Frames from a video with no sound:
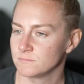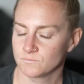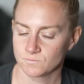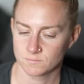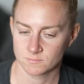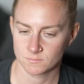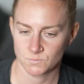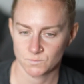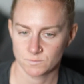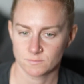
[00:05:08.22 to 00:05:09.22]

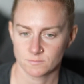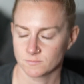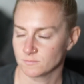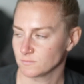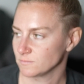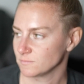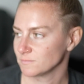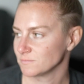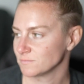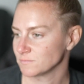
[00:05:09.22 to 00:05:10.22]

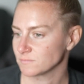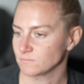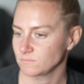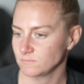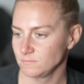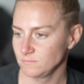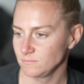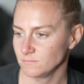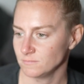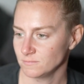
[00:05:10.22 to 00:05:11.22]

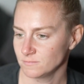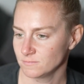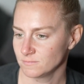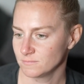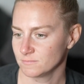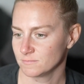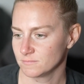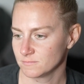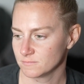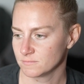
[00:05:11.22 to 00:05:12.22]

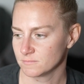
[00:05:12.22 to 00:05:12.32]
No words are spoken by the person on screen.